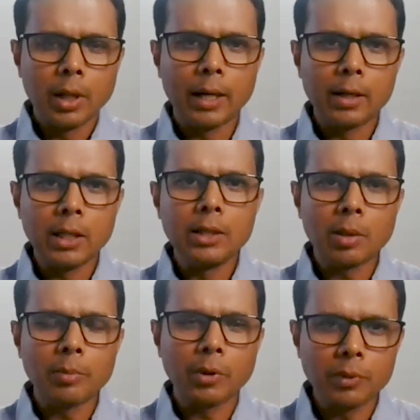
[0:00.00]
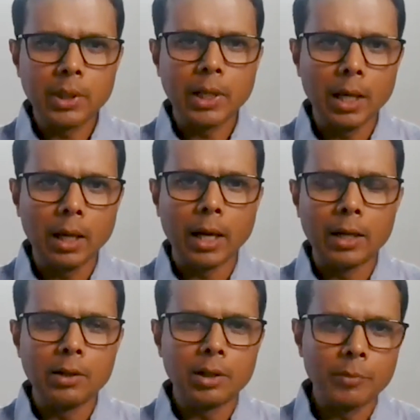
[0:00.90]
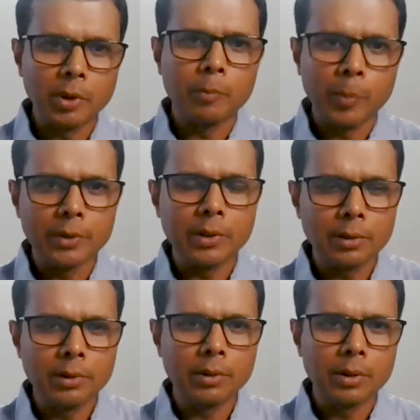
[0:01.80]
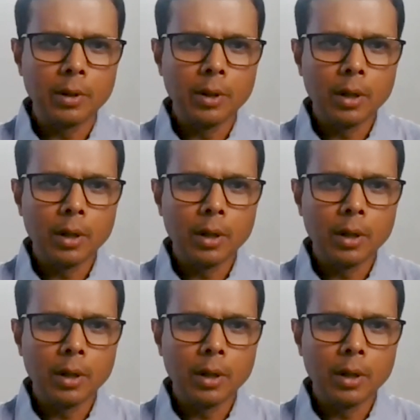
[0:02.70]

And in terms of scale and in terms of presence,